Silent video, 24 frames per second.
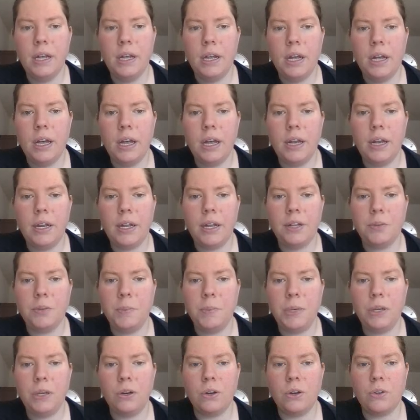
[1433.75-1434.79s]
And that is
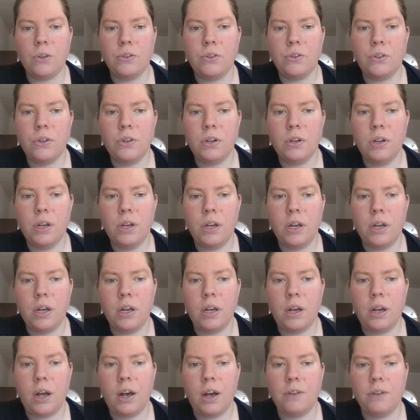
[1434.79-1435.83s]
because
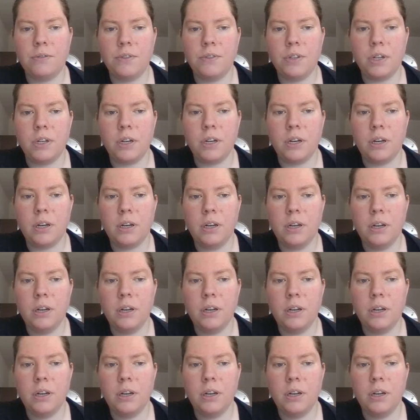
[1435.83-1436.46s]
after